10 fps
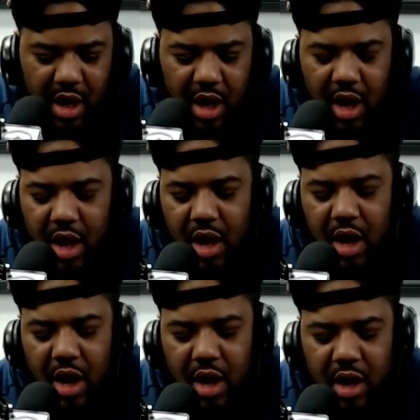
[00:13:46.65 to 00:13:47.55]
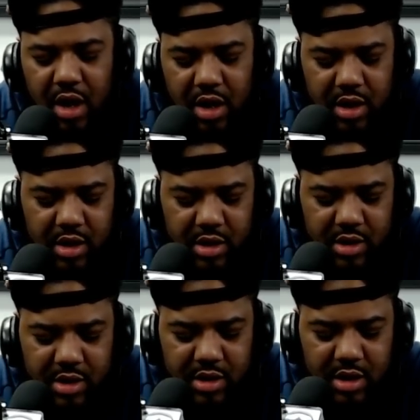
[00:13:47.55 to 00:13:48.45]
Fuck these other battles and shit.
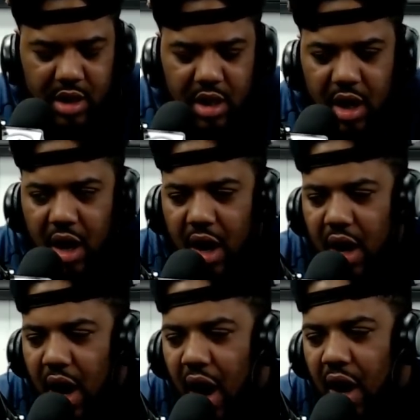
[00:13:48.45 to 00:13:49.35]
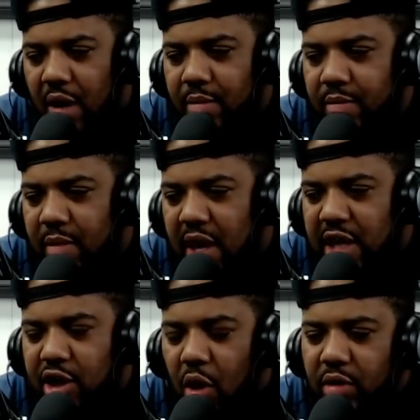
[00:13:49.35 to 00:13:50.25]
Who you want, bro? Um,
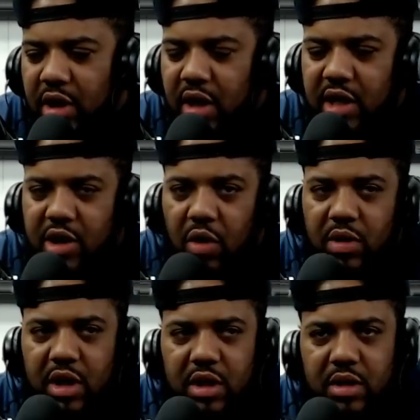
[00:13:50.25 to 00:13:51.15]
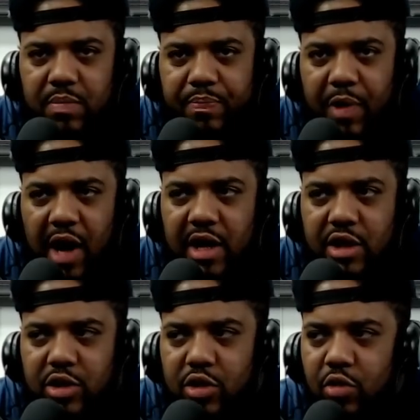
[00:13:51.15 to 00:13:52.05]
it's only it's only probably
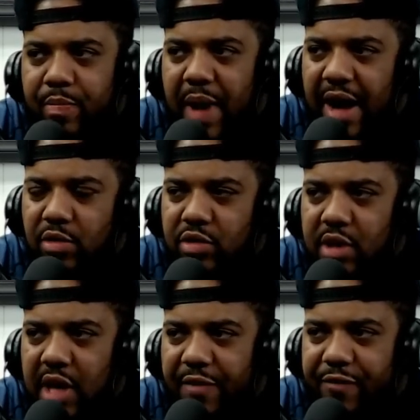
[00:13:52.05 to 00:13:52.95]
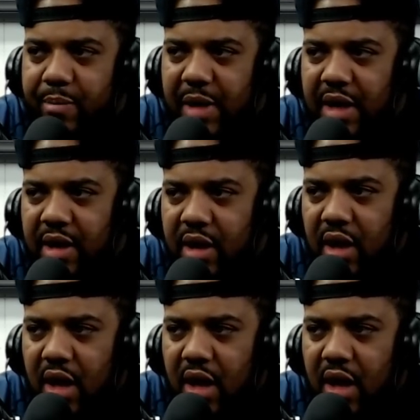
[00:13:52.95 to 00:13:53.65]
two battles left for me.